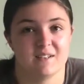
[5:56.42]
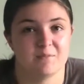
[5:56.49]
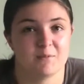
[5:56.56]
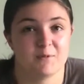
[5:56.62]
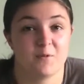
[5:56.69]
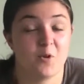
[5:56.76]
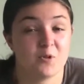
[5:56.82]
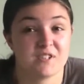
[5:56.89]

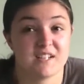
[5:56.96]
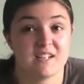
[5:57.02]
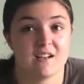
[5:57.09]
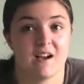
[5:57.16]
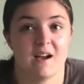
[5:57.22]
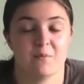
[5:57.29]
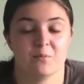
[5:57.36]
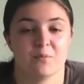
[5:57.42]
before dinner,
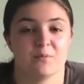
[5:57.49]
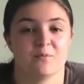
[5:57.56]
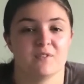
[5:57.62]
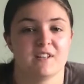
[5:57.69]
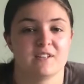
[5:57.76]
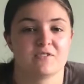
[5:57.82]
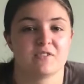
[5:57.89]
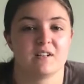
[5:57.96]
and
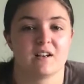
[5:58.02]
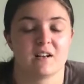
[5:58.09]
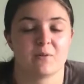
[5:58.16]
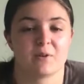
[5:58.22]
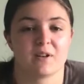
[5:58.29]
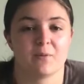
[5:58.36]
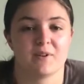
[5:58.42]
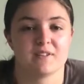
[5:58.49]
literally like
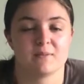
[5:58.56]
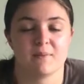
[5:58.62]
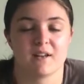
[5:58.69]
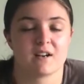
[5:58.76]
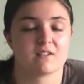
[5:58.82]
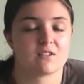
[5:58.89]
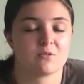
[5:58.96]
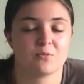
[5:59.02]
when I went to bed,
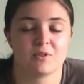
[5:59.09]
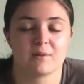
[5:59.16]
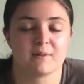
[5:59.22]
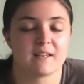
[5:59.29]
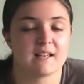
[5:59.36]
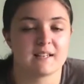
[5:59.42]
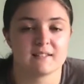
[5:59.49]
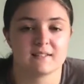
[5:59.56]
I don't want to be
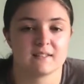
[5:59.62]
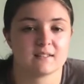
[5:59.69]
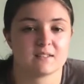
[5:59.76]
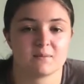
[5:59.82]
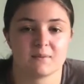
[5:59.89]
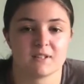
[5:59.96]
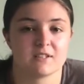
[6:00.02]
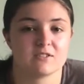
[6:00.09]
eating
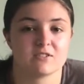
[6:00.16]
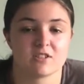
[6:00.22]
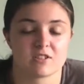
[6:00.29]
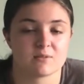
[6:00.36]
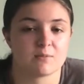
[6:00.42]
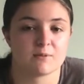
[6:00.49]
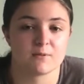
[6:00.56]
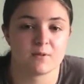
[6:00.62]
something
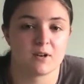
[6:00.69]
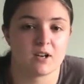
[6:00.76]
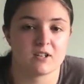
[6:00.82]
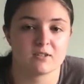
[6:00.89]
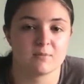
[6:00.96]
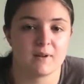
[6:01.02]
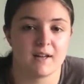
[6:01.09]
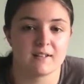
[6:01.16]
just before I go
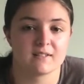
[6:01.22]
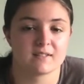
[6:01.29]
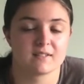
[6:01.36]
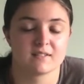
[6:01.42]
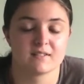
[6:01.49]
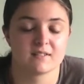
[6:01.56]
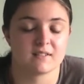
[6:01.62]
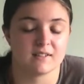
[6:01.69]
to bed.
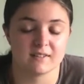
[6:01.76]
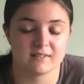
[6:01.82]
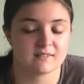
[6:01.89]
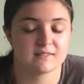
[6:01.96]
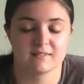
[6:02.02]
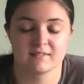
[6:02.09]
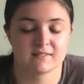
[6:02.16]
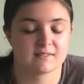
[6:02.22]
Like,
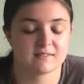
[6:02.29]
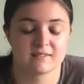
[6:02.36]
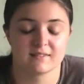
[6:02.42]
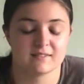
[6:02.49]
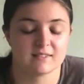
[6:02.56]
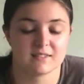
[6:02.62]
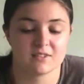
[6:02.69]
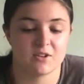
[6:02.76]

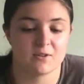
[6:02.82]
it's